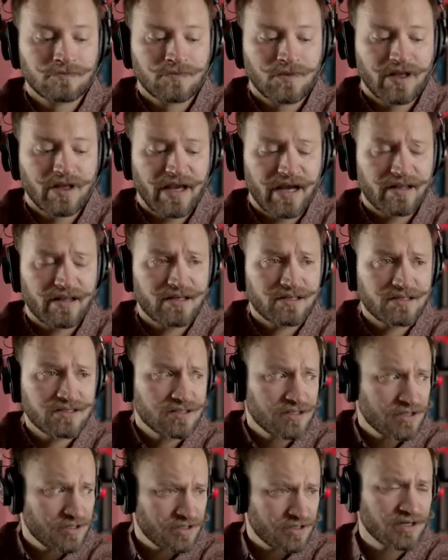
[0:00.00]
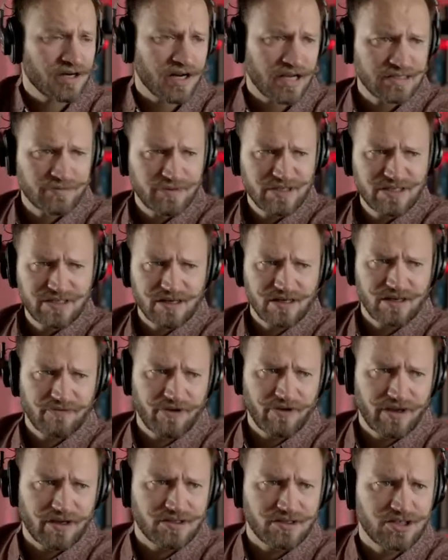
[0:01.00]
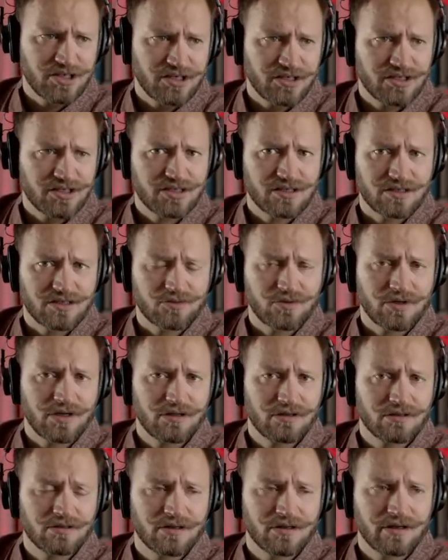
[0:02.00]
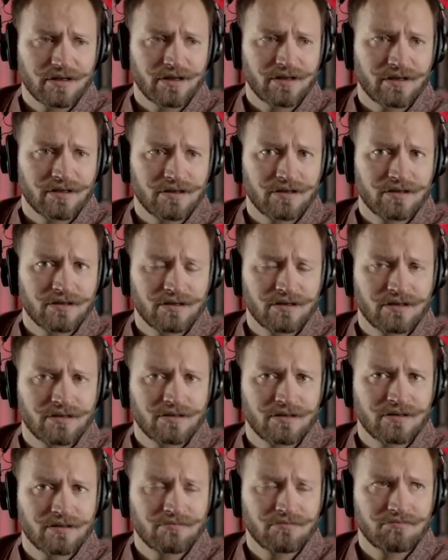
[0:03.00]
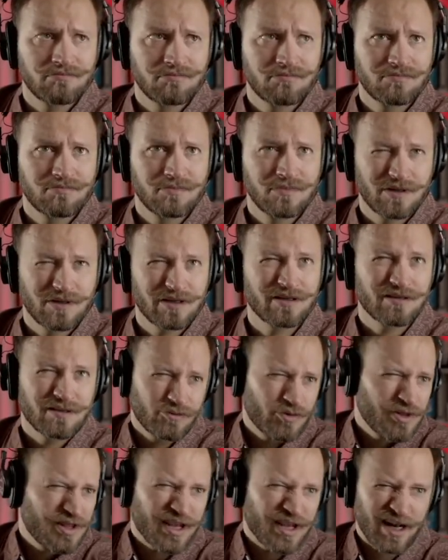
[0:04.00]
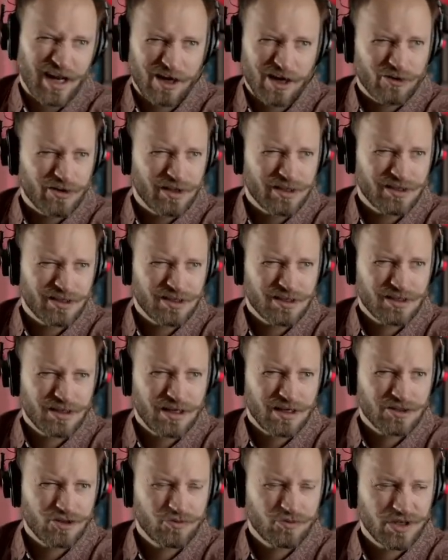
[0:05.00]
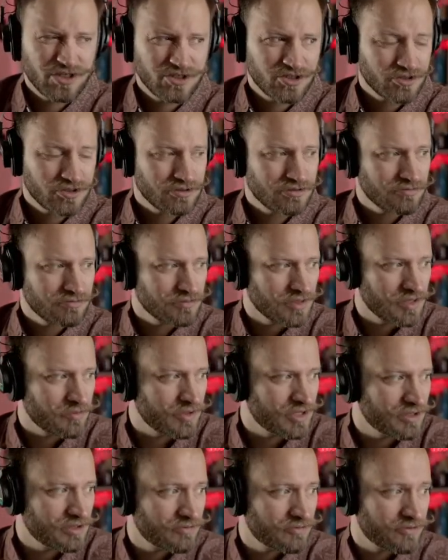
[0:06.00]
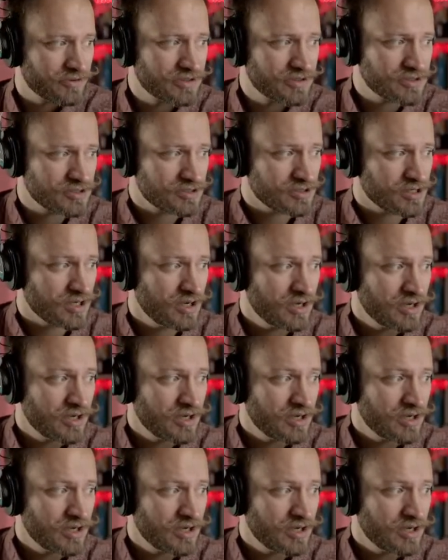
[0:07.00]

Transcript: Yeah, there has been significant changes as well in with the cloud. It's, as you mentioned, a big difference.